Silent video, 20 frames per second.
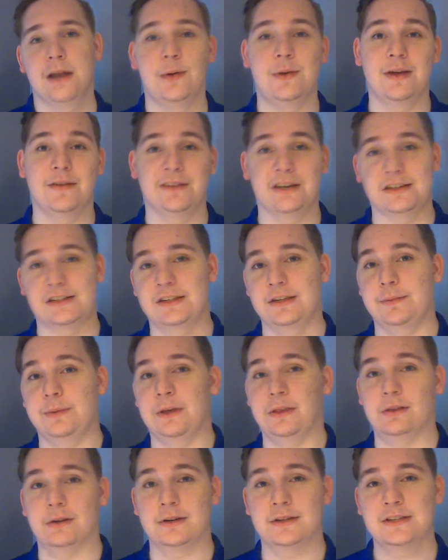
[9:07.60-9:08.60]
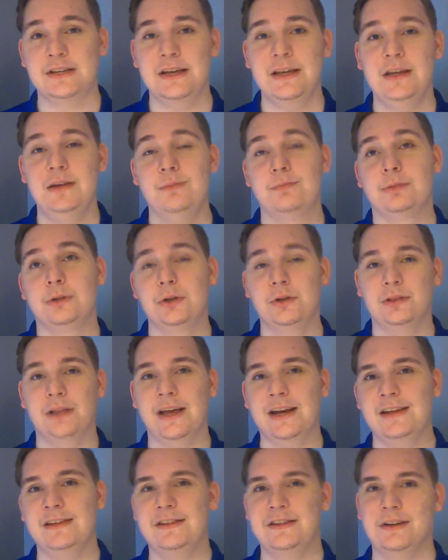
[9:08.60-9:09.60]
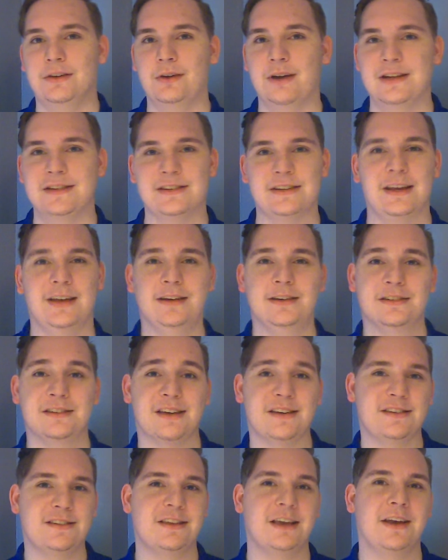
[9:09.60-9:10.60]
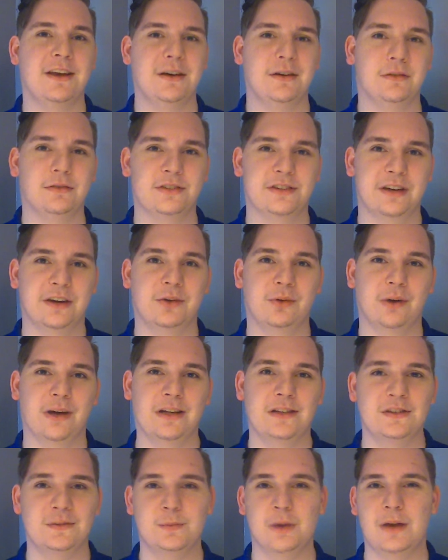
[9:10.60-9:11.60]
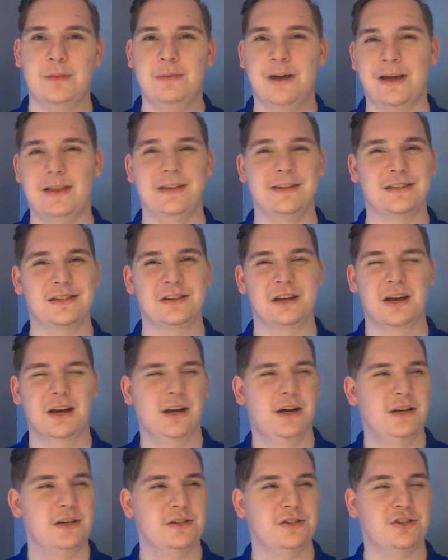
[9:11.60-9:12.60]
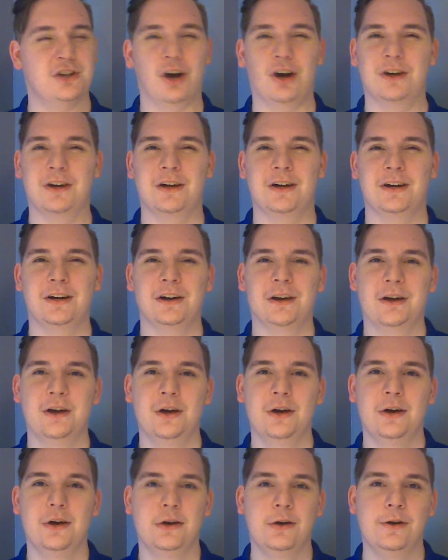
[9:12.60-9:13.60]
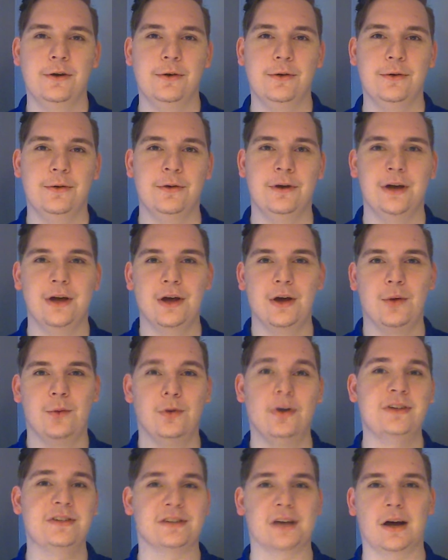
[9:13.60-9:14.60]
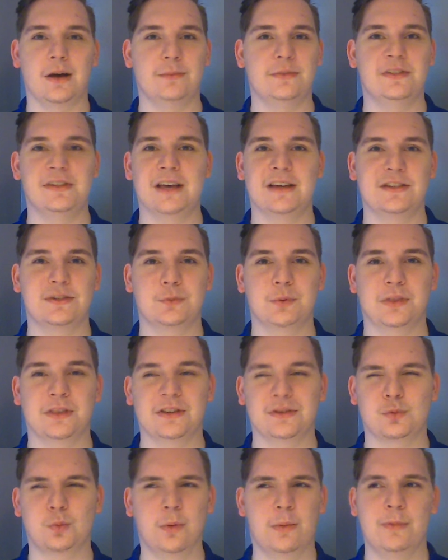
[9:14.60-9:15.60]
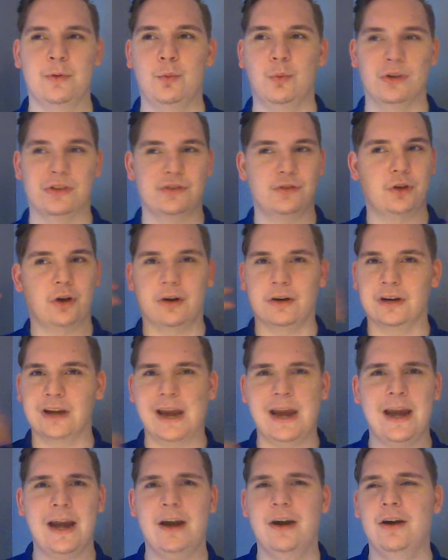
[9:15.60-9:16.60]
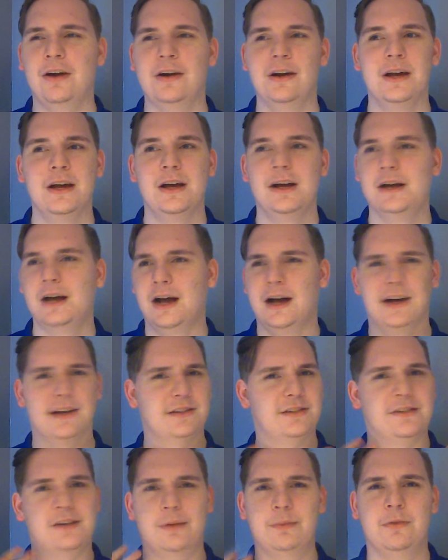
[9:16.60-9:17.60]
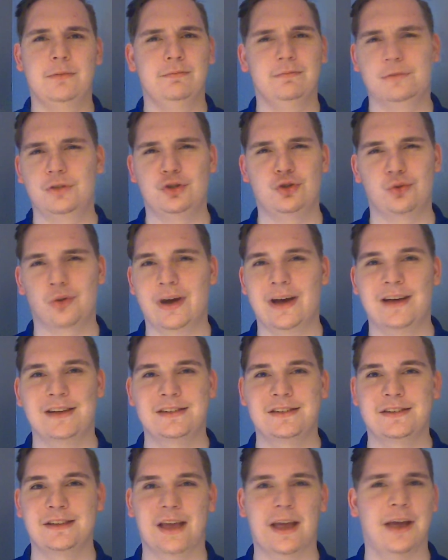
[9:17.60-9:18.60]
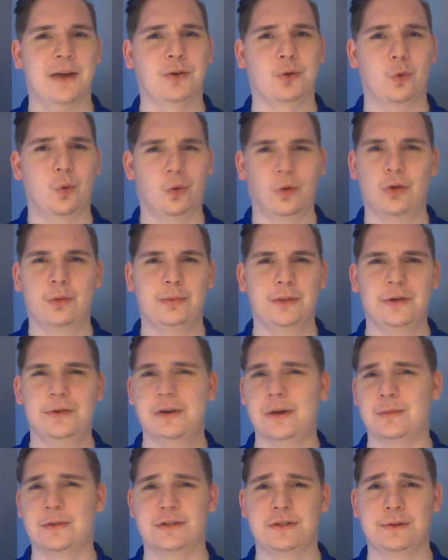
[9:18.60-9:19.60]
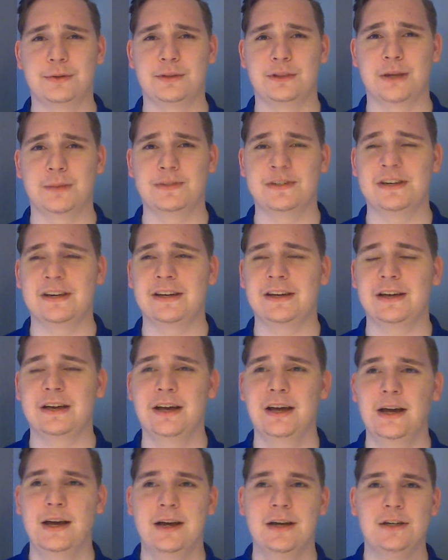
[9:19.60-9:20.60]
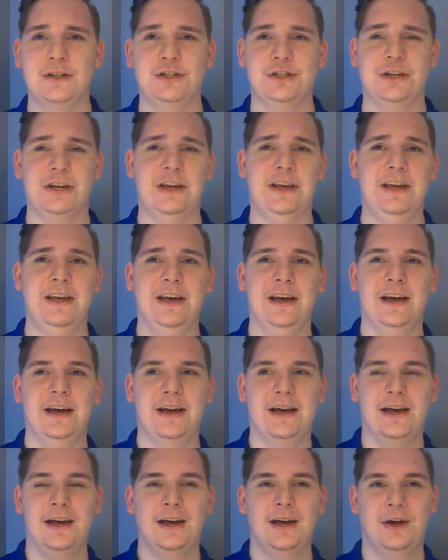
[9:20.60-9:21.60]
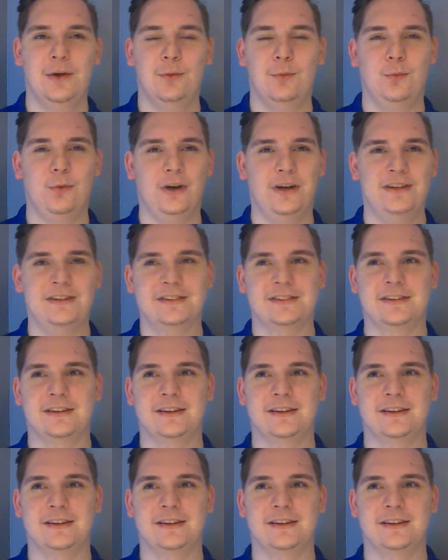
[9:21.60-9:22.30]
have SCP-13, Blue Lady cigarettes. It is a set of cigarettes made by this stalker who was obsessed with this woman with dark hair, some dress, and coral blue #2 lipstick. She was...